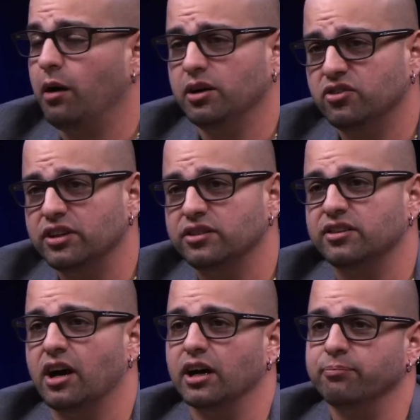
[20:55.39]
I'm going to send it to
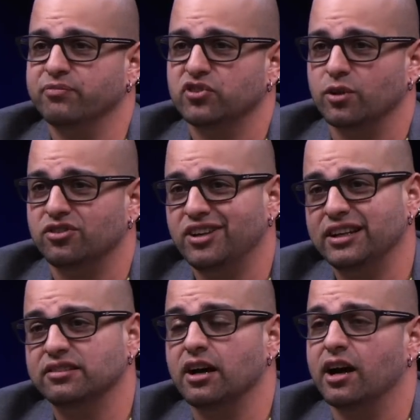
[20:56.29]
Con. So I sent
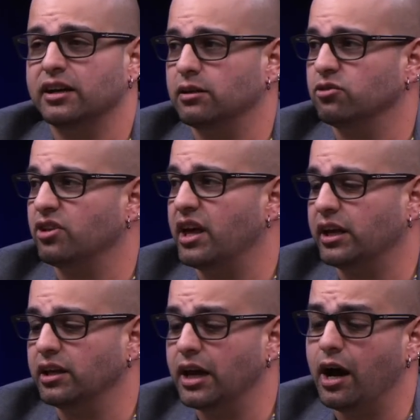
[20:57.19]
it to Con, and he was
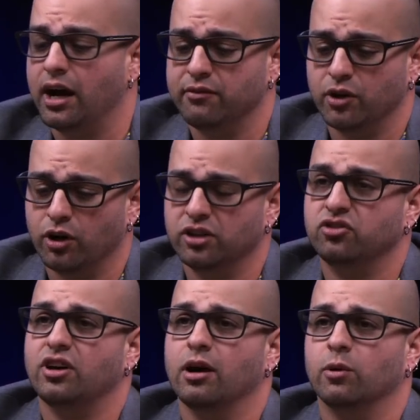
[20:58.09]
like, yeah, I have an
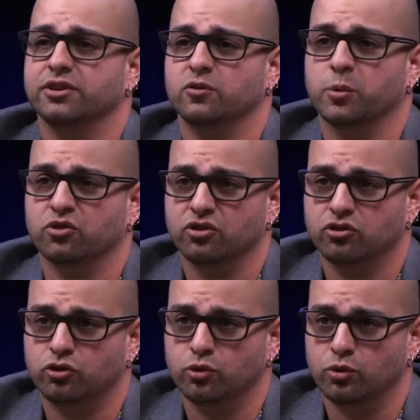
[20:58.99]
artist. I want this person
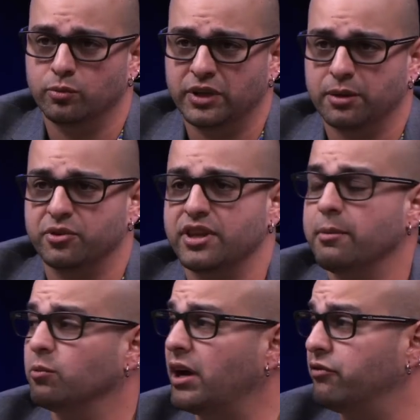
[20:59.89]
to meet up with them
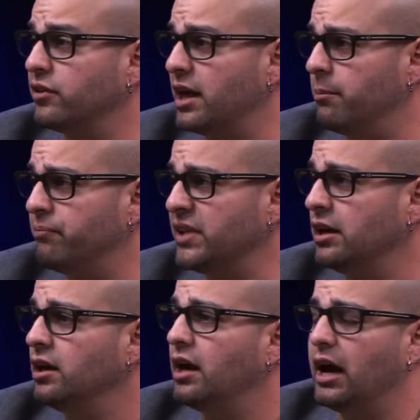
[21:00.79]
and write for them.
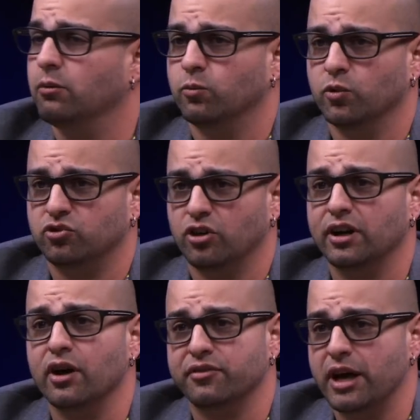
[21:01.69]
And we'll start
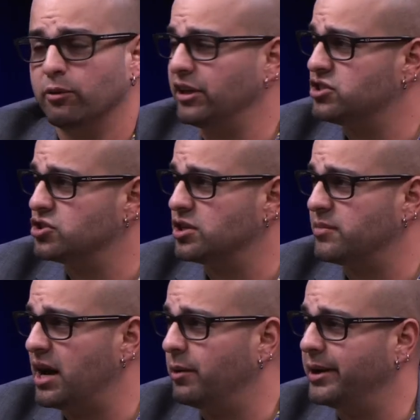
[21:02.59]
off that relationship
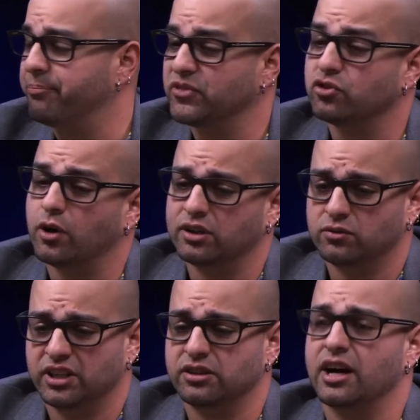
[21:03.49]
that way. So I
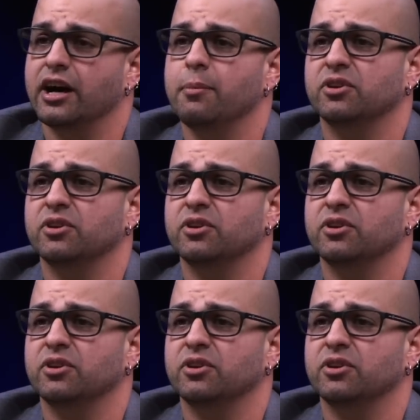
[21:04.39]
hit the guy up.